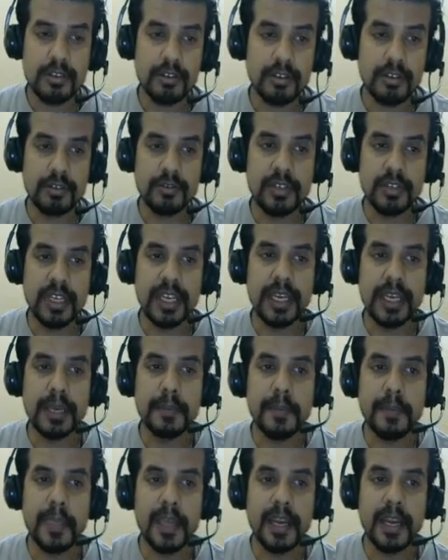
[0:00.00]
So
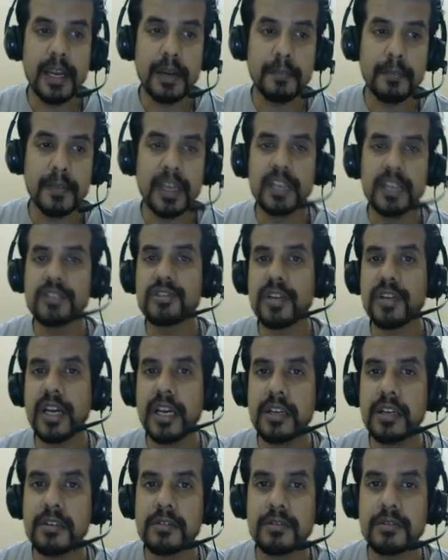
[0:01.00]
today I'll
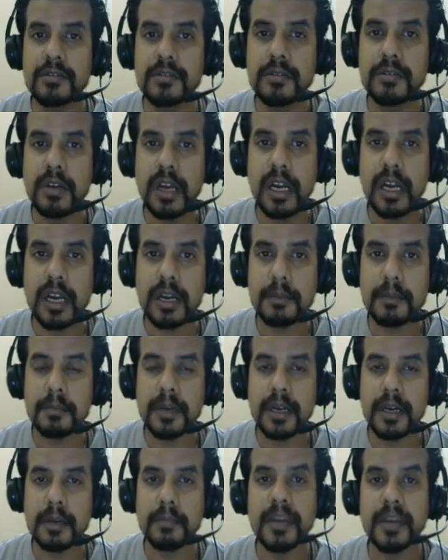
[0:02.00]
try
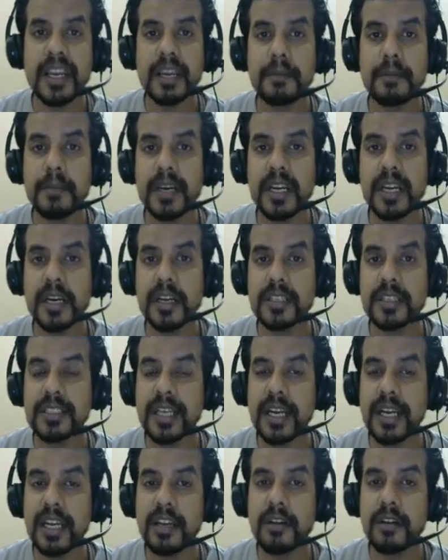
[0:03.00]
to make a better
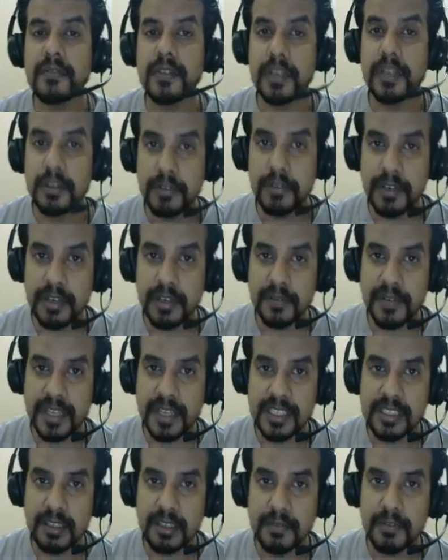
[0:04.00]
understanding of the new
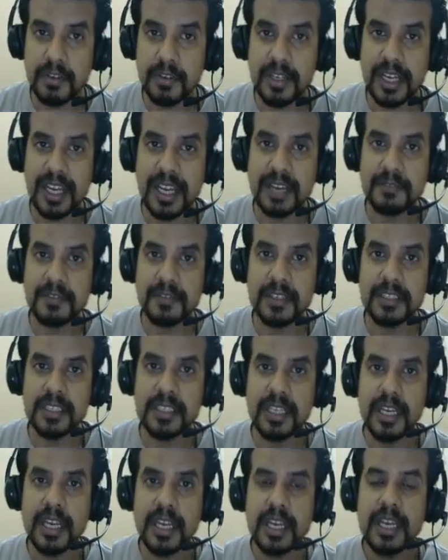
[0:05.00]
interface of Google
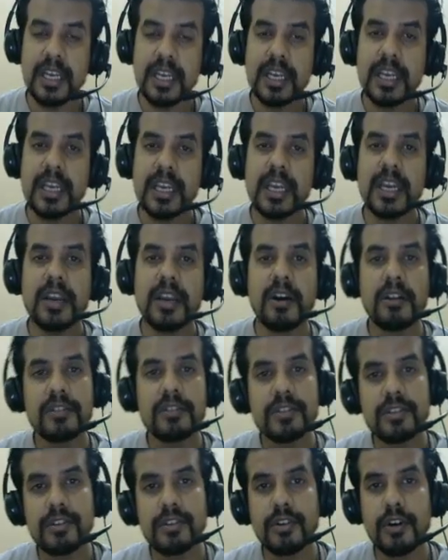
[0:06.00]
AdWords, and
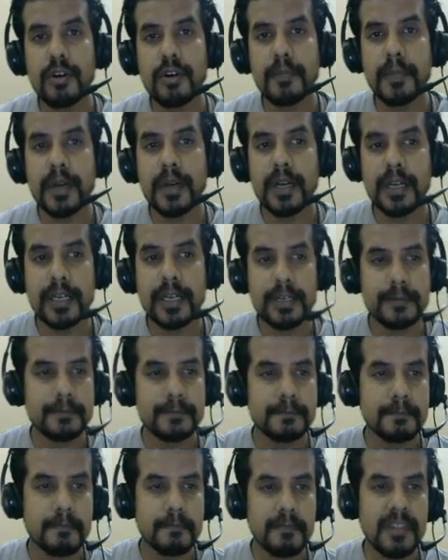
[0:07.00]

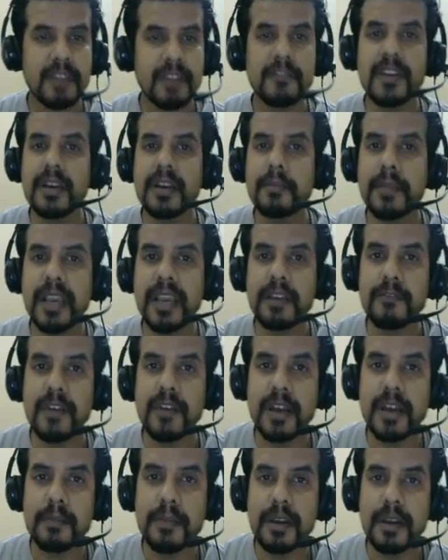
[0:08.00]
also we'll make
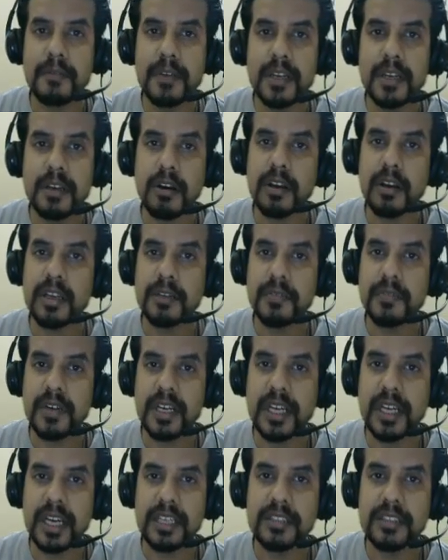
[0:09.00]
one by one all
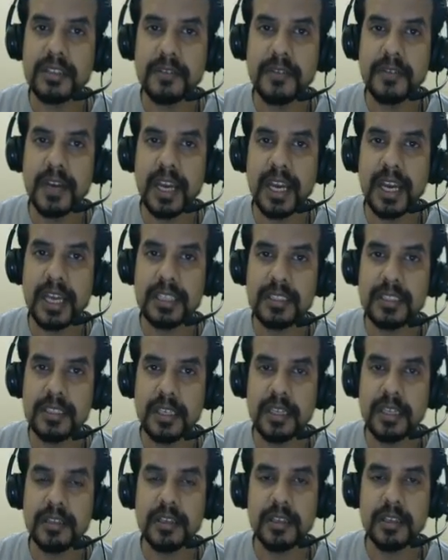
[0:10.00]
different kinds of
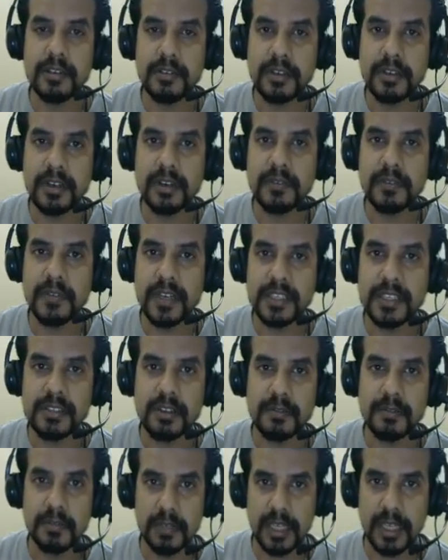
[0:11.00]
ads in the new
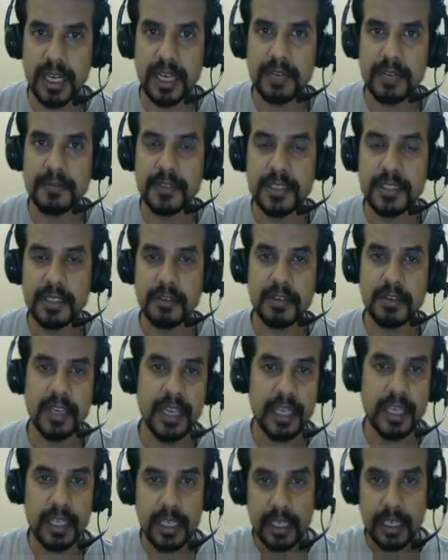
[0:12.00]
interface of Google AdWords.
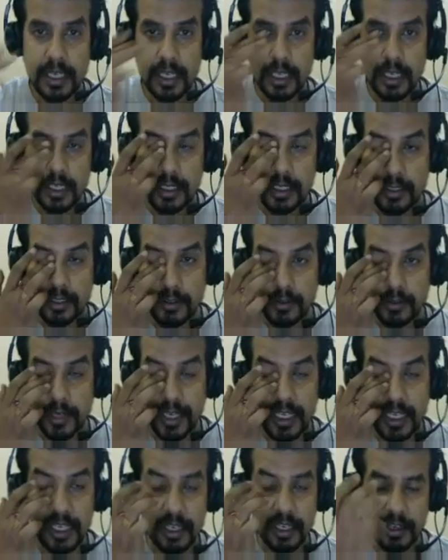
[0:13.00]
Okay, so
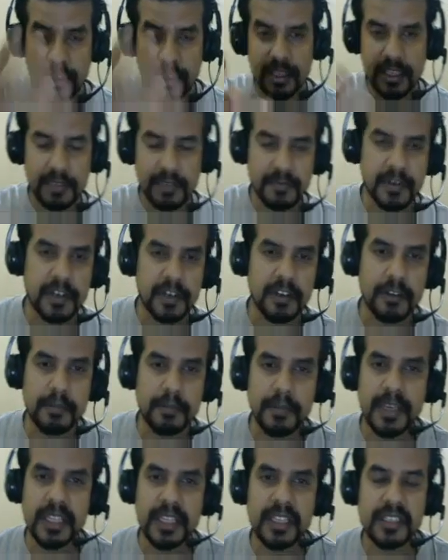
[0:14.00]
right now in front
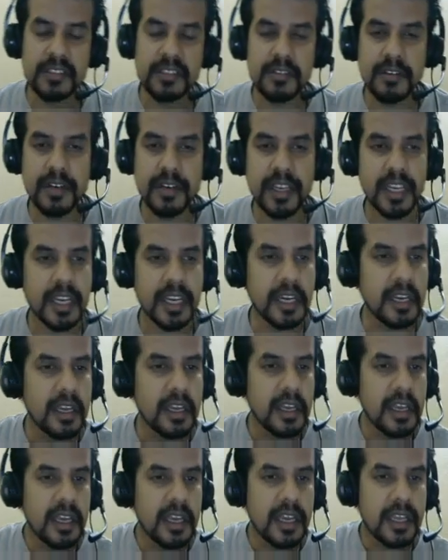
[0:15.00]
of me the
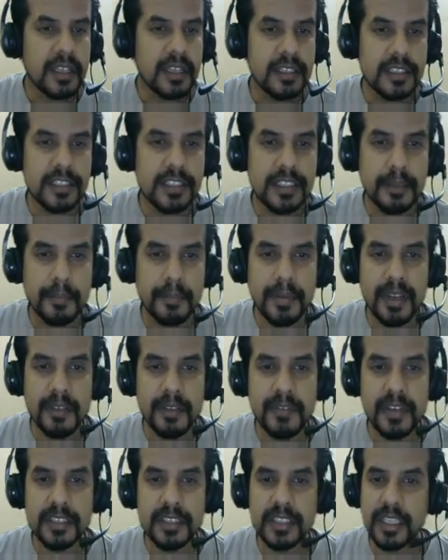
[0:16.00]
screen, this is the
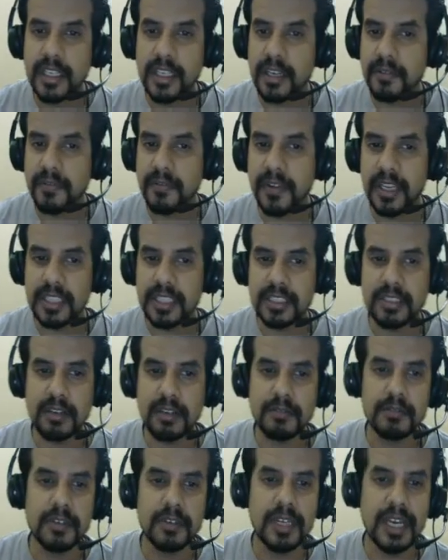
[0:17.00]
previous
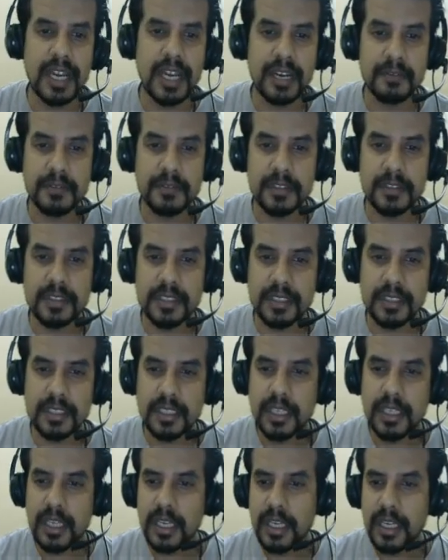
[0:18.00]
interface of Google
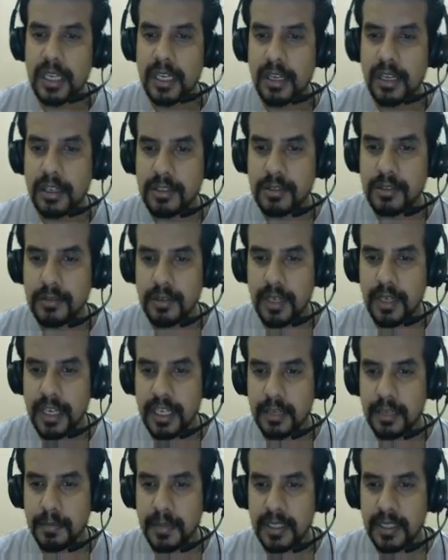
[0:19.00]
AdWords. Now so
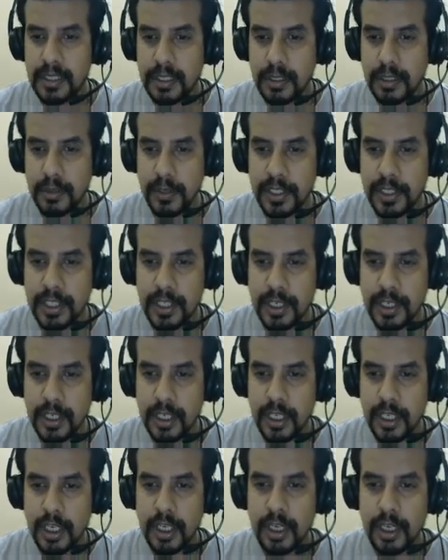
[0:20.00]
let me
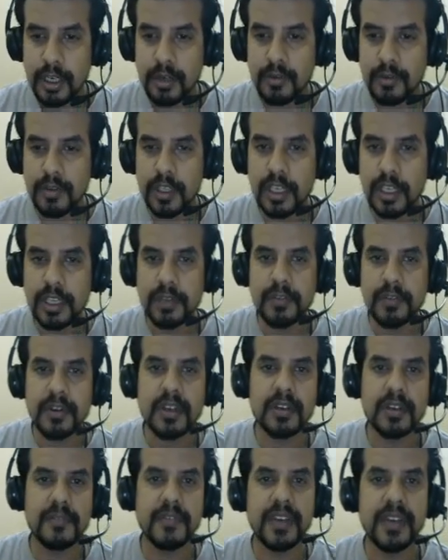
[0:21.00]
switch to the new
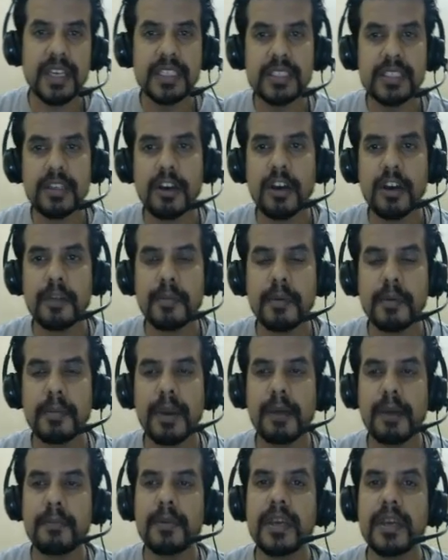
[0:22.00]
interface, or
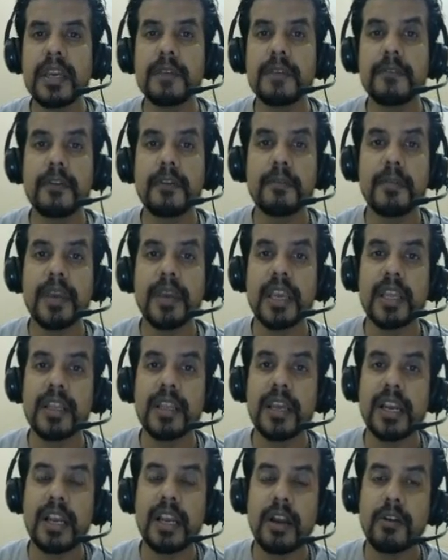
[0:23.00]
probably if you're
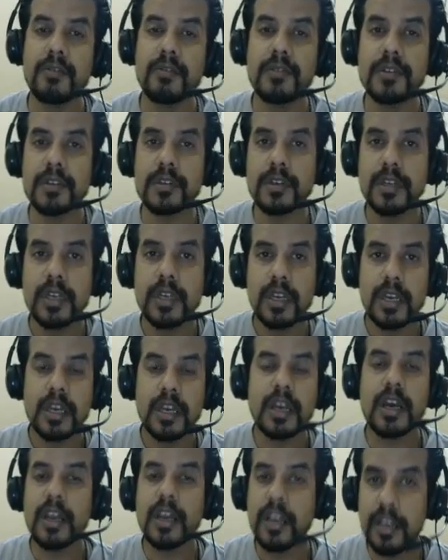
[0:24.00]
making the account
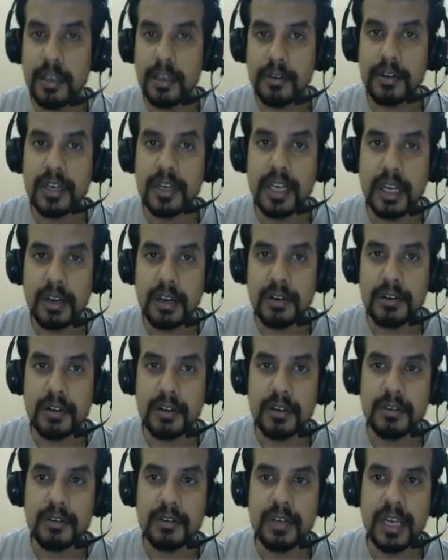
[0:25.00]
on a new
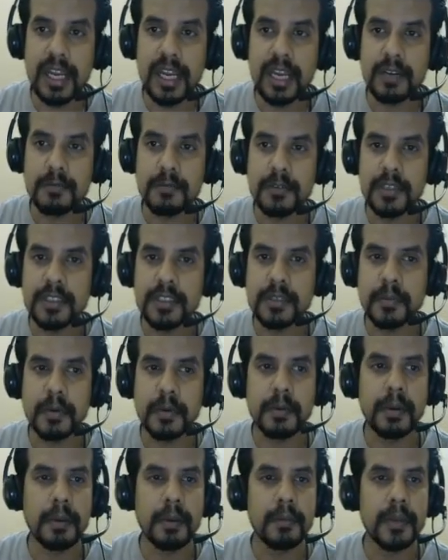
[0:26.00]
account on Google AdWords,
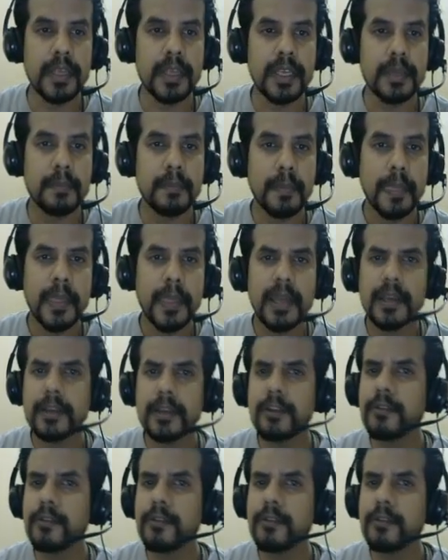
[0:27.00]
probably